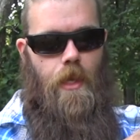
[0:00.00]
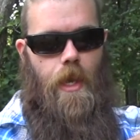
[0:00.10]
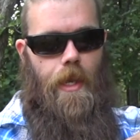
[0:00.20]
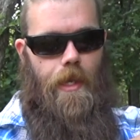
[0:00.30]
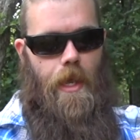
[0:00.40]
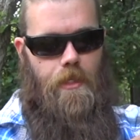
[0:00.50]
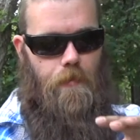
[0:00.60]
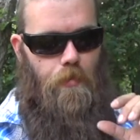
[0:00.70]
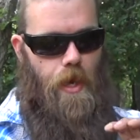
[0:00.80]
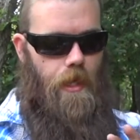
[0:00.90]
I can
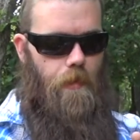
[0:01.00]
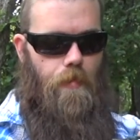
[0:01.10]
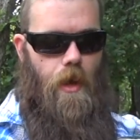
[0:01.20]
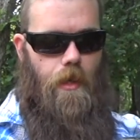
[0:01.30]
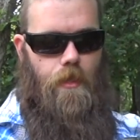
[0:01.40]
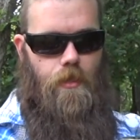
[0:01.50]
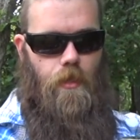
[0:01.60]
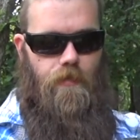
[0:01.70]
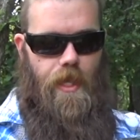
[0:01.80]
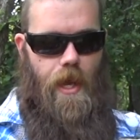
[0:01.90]
actually break the pocket
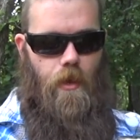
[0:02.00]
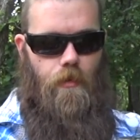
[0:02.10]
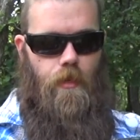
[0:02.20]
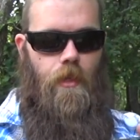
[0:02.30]
stove down